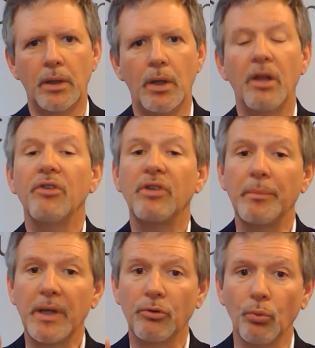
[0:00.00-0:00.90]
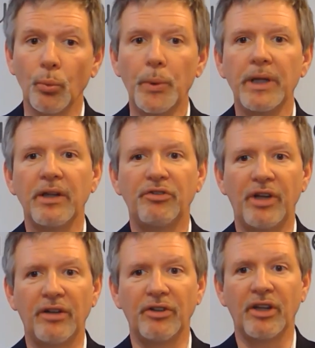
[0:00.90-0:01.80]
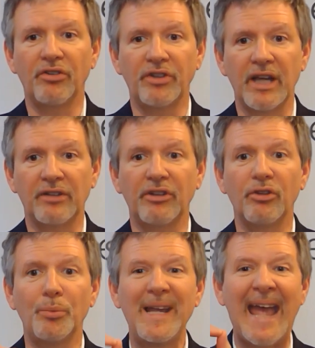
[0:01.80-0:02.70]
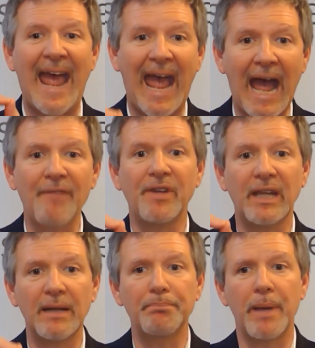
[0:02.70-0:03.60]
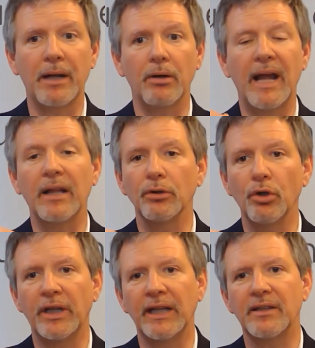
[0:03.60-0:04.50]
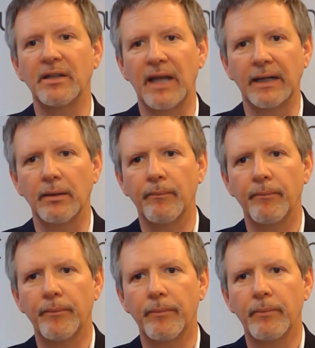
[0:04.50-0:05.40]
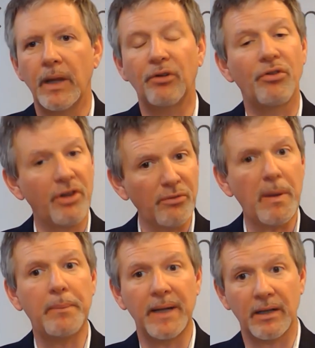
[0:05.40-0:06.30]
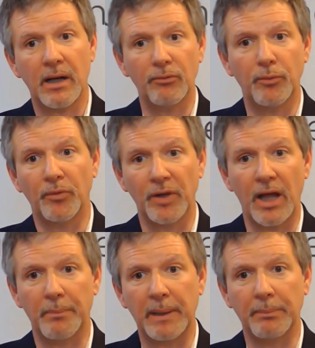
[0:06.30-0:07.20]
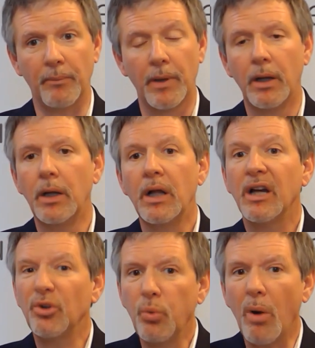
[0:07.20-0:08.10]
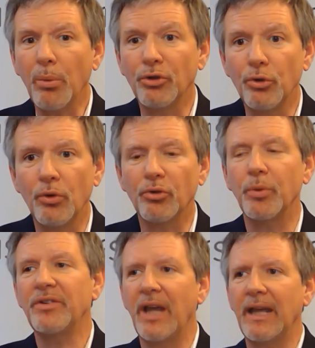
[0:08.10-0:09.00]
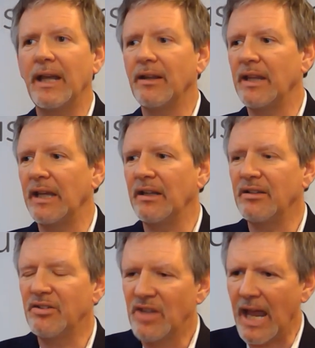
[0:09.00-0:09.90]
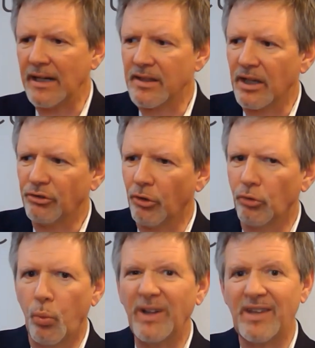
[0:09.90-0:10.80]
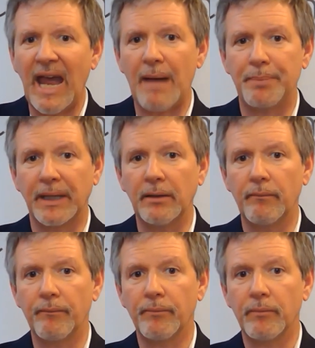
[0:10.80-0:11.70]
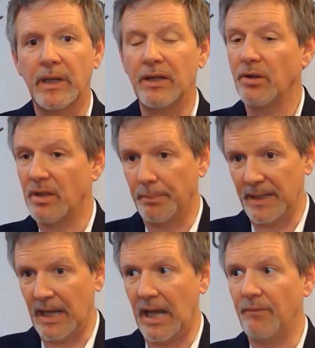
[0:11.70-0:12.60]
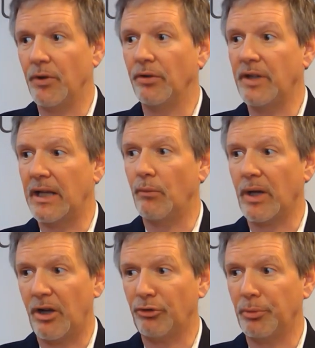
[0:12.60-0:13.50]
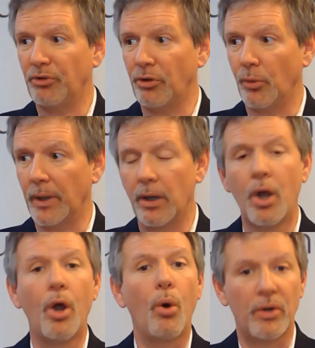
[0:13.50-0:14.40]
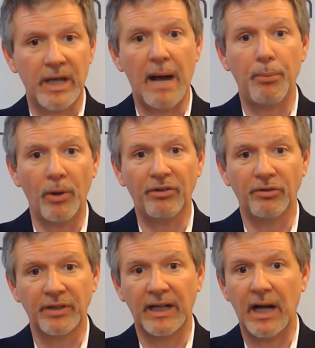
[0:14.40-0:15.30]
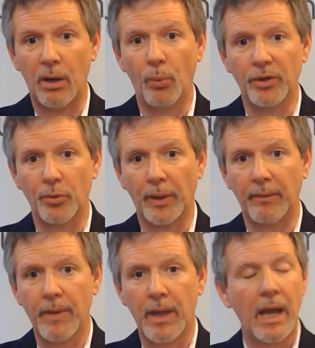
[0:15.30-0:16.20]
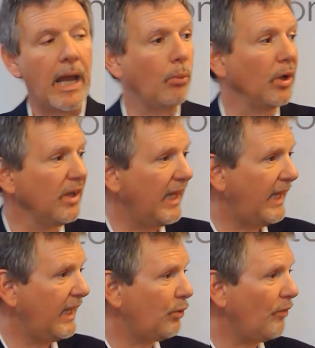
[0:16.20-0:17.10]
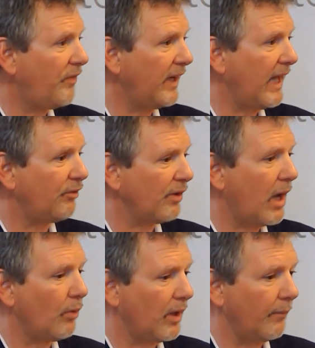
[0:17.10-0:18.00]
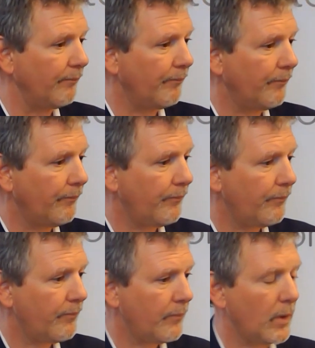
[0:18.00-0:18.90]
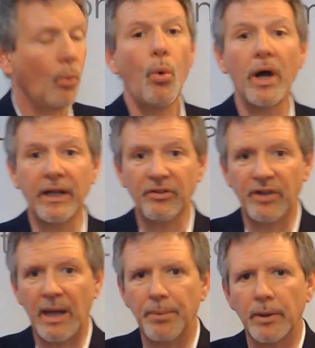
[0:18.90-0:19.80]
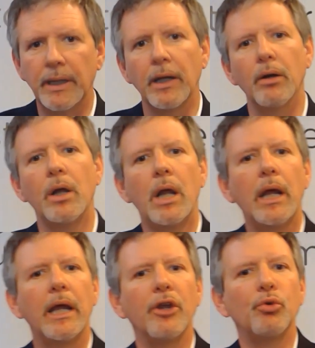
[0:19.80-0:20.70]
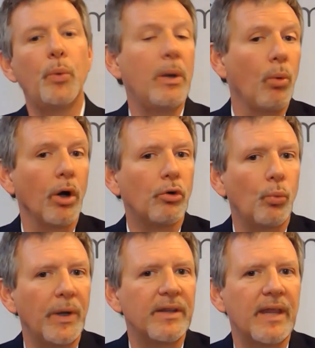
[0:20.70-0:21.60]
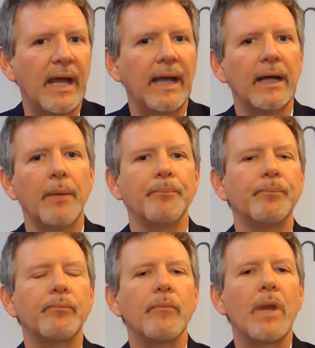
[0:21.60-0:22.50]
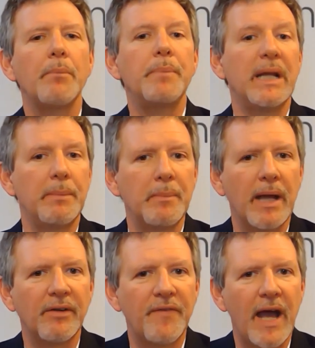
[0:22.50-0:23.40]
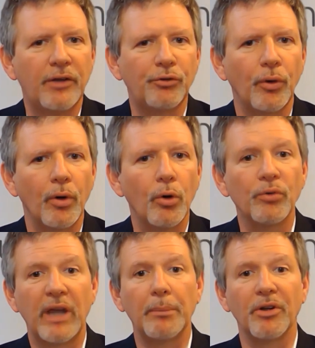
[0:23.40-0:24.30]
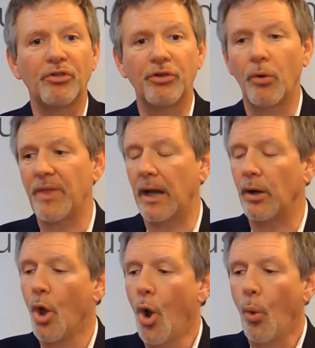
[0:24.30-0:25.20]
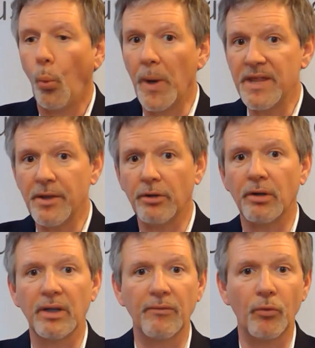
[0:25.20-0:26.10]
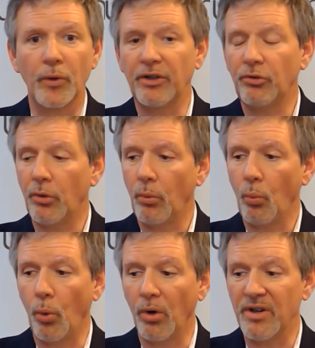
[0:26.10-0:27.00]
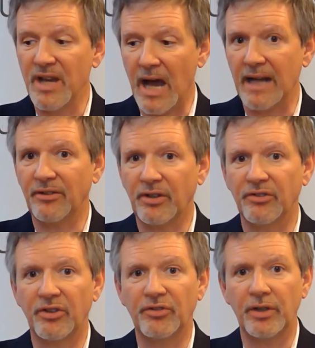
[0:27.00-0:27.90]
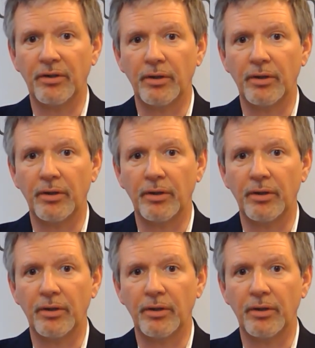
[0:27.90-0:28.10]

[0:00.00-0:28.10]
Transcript: Something that's really changing in CX is we have to get better at looking at the data. And so this may be uncomfortable for a lot of people. Because what we're doing is we're taking the data that shows what's happening, either the behavioral data, what customers are doing, or the operational data, how we're doing, and we're linking it to a financial outcome. One example here is we worked with a B2B manufacturer who was able to show that when the deliveries were not as consistent,